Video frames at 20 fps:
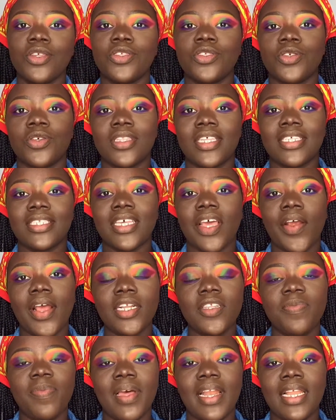So the
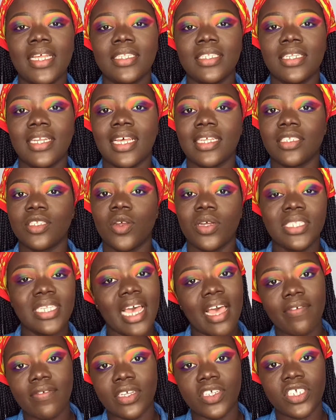Sarat palette does not
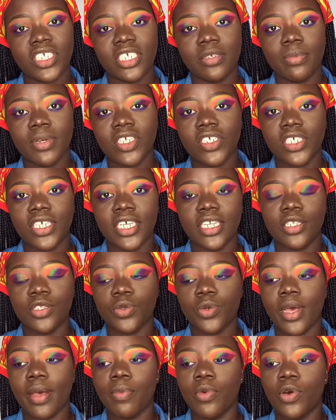have a shimmer shade,
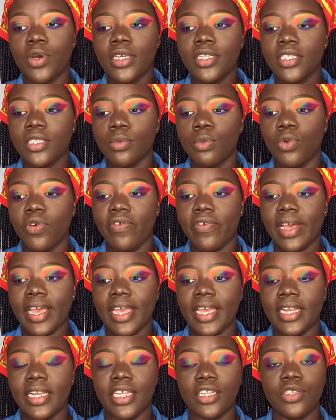so I'm going to move
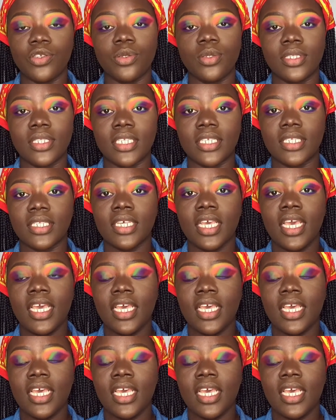ahead and use this